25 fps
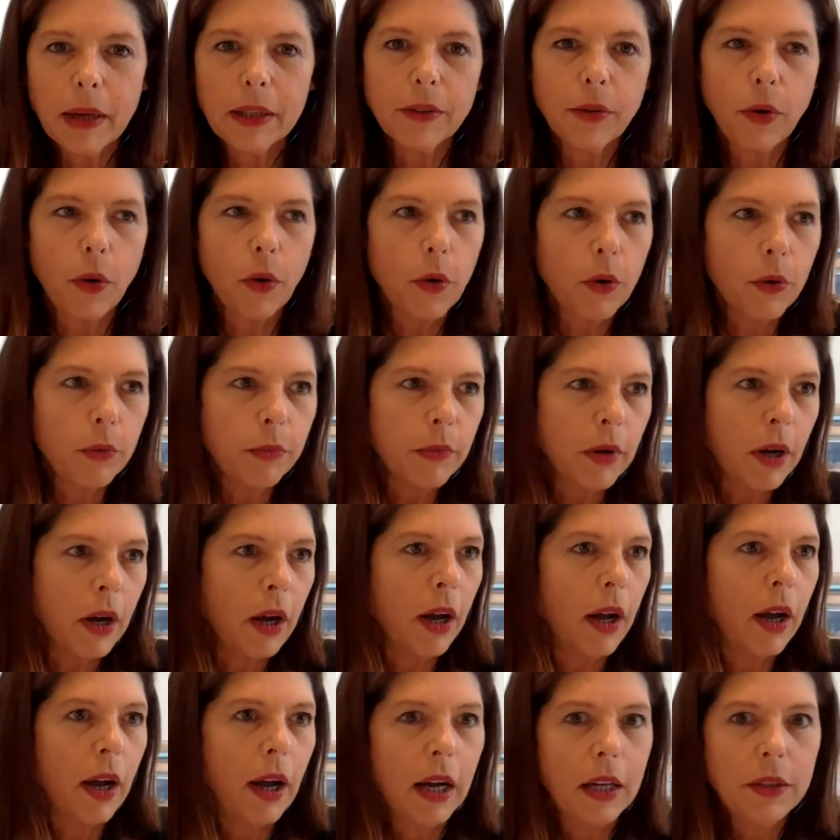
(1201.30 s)
at home,
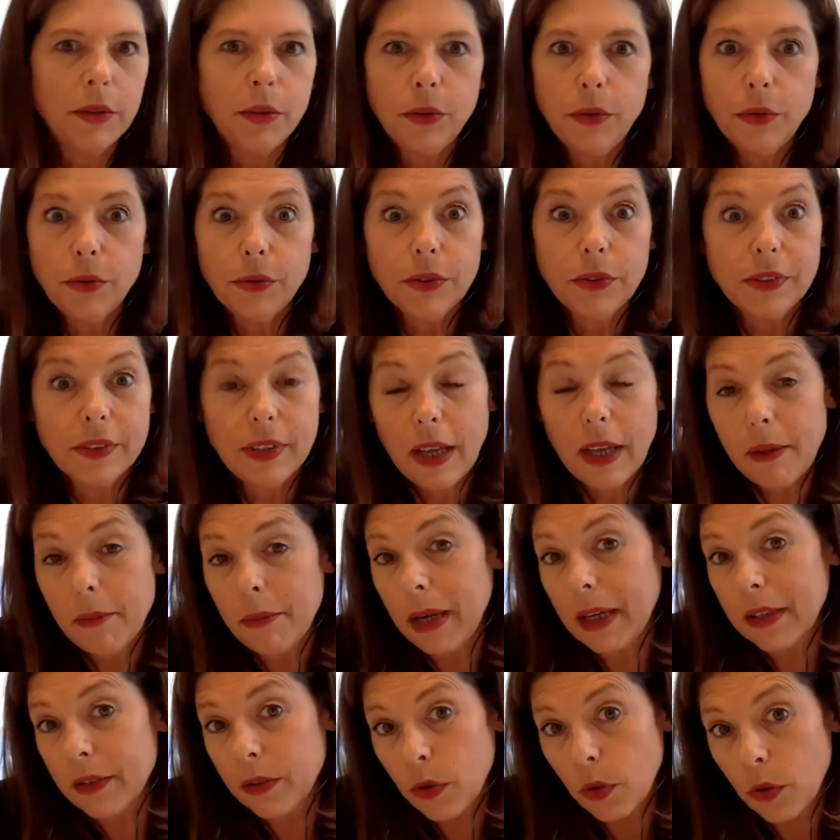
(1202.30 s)
and you do the
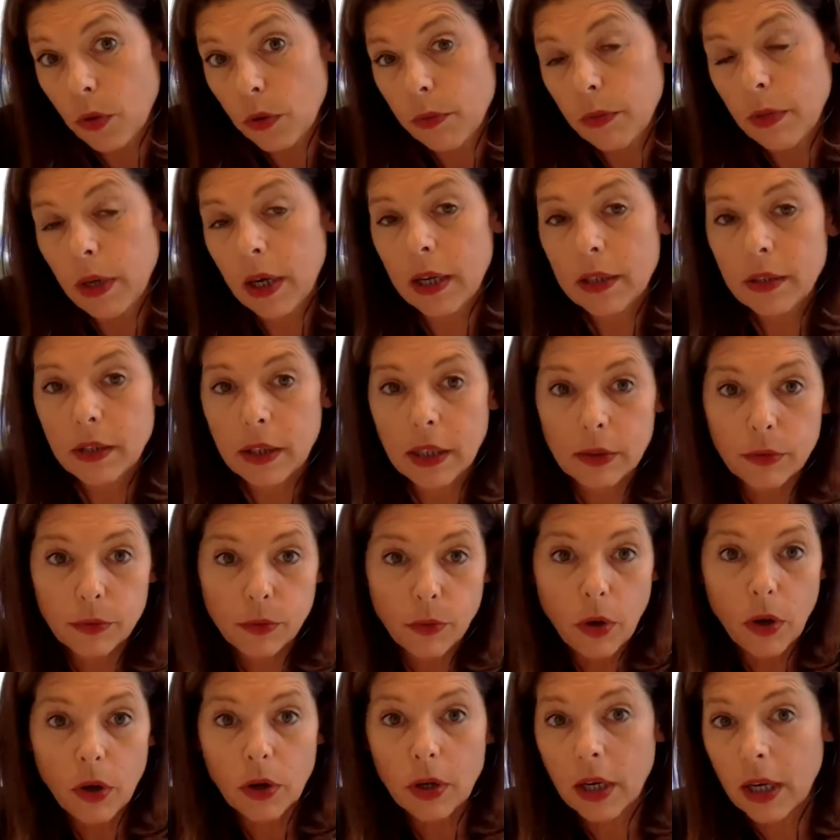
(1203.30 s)
same at home
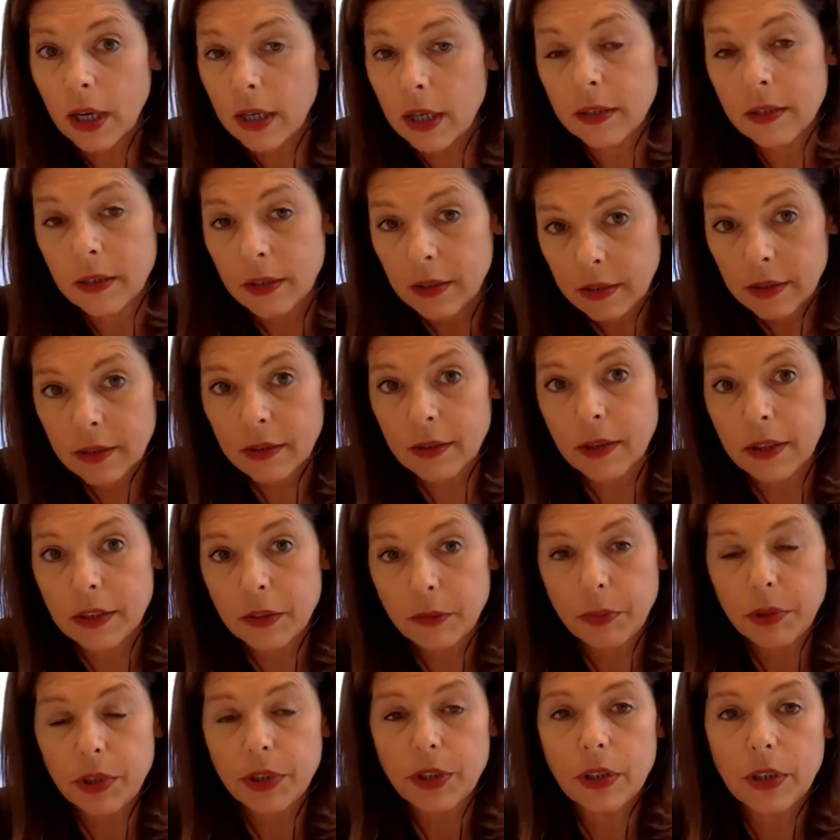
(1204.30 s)
at work, and
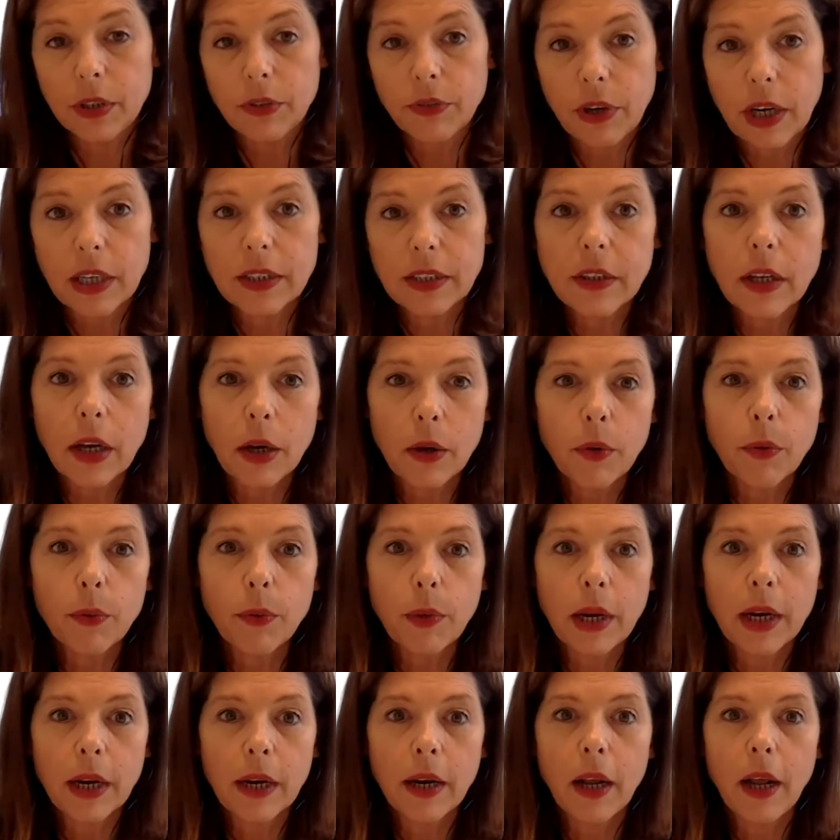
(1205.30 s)
especially right now
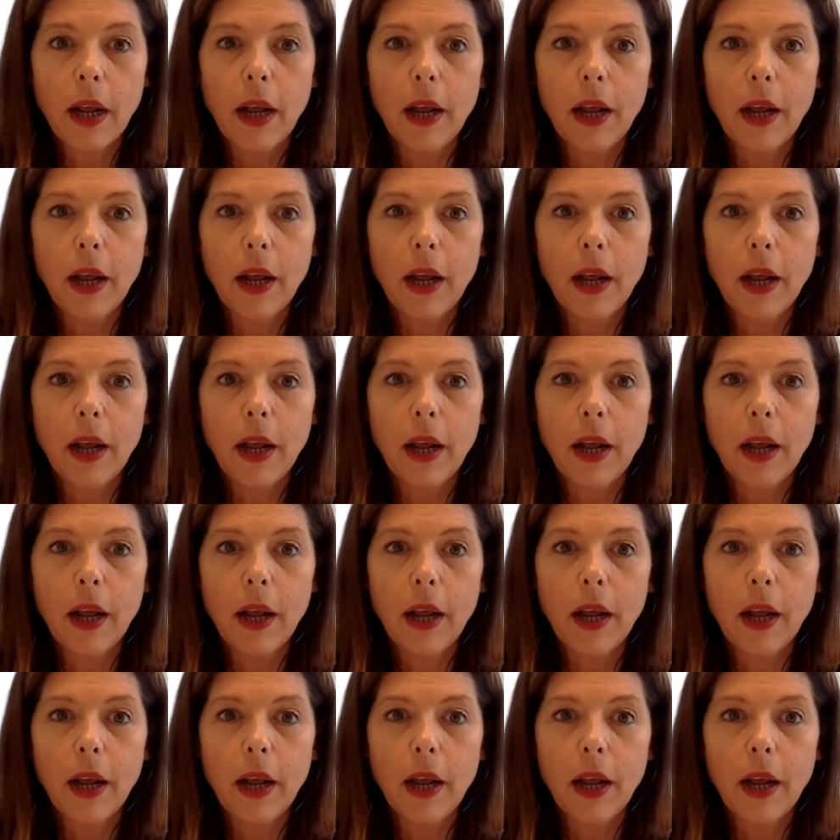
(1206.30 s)
where